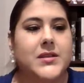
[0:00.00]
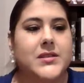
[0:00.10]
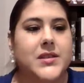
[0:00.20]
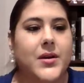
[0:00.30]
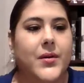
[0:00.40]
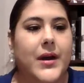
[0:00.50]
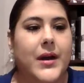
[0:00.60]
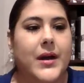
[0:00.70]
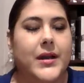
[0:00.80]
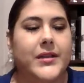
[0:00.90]

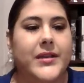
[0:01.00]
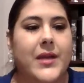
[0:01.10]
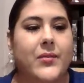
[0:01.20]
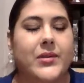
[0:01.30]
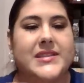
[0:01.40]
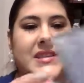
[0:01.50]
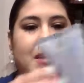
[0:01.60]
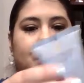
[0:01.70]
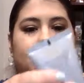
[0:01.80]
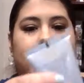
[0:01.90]
So you can't really
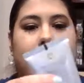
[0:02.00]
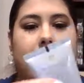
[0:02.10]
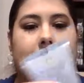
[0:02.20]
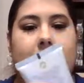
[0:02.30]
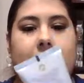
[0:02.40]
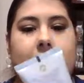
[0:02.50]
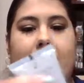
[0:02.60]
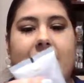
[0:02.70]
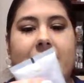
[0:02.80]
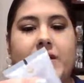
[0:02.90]
see through it. And
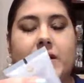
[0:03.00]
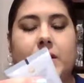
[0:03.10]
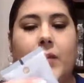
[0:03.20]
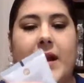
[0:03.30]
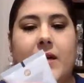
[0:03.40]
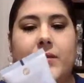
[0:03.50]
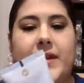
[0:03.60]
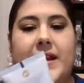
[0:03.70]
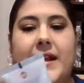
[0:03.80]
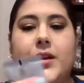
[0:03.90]
I can feel
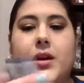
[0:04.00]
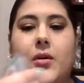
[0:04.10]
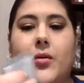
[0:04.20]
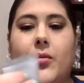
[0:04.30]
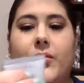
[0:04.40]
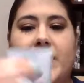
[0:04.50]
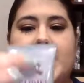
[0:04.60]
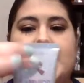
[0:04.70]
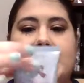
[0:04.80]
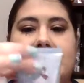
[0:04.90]
around and I know that
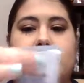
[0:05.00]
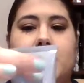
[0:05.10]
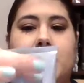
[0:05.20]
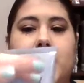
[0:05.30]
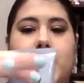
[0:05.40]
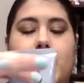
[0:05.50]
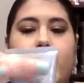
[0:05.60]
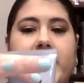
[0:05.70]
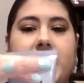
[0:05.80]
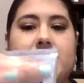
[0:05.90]
it's still
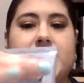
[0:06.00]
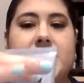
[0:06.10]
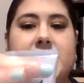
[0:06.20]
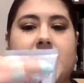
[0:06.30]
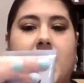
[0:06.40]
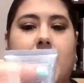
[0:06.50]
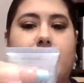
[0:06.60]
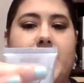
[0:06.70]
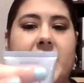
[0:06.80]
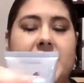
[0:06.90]
pretty close to the
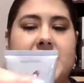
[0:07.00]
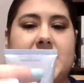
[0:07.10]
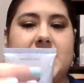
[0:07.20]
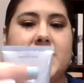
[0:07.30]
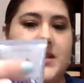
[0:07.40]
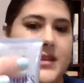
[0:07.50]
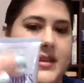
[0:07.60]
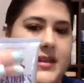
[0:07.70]
top because